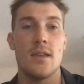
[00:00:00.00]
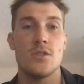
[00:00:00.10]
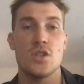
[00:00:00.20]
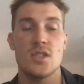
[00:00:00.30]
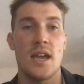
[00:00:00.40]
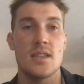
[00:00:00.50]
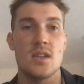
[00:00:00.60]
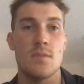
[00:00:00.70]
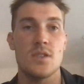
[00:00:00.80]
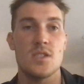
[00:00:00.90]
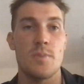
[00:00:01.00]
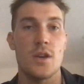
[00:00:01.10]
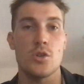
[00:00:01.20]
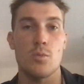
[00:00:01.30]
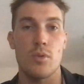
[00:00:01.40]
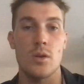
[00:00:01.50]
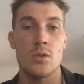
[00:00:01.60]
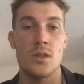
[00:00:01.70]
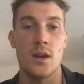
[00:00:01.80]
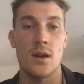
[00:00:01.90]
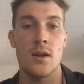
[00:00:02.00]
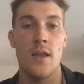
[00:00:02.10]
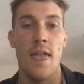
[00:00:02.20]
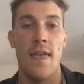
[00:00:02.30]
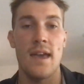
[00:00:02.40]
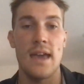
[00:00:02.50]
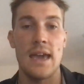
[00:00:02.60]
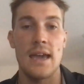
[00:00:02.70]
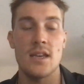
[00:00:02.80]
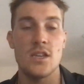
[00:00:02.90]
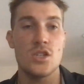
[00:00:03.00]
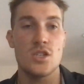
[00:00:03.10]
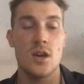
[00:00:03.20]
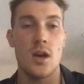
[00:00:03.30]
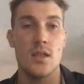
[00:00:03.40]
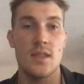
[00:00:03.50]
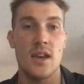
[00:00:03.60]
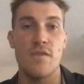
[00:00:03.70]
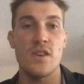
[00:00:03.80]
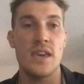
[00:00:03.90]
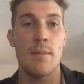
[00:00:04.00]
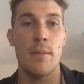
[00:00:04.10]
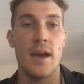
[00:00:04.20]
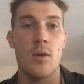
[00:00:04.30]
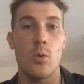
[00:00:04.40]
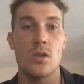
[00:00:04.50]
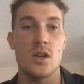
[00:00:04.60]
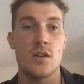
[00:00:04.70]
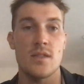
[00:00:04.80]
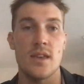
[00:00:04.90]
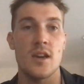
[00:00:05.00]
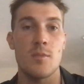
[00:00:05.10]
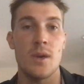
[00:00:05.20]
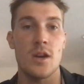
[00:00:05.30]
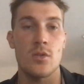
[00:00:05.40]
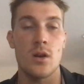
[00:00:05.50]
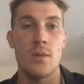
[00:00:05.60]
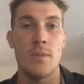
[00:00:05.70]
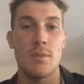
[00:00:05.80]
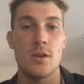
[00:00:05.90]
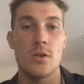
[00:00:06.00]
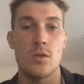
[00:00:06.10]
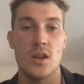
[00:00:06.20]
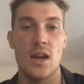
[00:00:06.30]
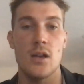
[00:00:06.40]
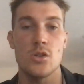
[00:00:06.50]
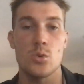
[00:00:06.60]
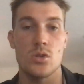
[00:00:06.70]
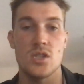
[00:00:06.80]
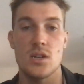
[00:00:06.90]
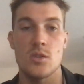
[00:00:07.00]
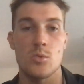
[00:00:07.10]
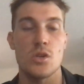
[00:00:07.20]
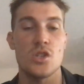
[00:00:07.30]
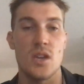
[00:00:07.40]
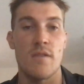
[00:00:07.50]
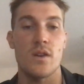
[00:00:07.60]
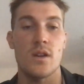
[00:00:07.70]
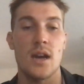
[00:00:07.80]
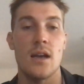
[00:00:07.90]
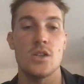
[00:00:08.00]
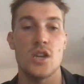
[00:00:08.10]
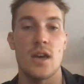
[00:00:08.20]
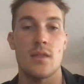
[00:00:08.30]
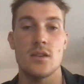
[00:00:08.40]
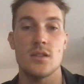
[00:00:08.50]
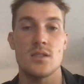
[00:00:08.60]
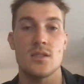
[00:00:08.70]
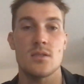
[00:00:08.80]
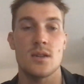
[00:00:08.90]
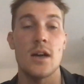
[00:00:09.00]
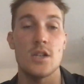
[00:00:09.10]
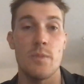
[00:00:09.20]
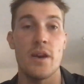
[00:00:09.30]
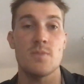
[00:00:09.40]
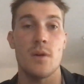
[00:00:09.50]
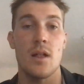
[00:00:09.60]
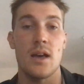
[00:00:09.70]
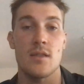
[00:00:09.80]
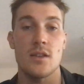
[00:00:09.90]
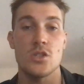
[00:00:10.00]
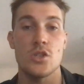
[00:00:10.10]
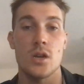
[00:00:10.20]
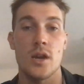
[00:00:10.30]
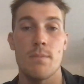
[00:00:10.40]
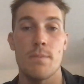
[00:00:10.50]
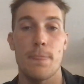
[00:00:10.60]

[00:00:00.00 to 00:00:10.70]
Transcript: just had something special brewing there, and he just thought that if he came back 1 year that they could make a run at maybe going to the College World Series, which is every college baseball athlete's dream.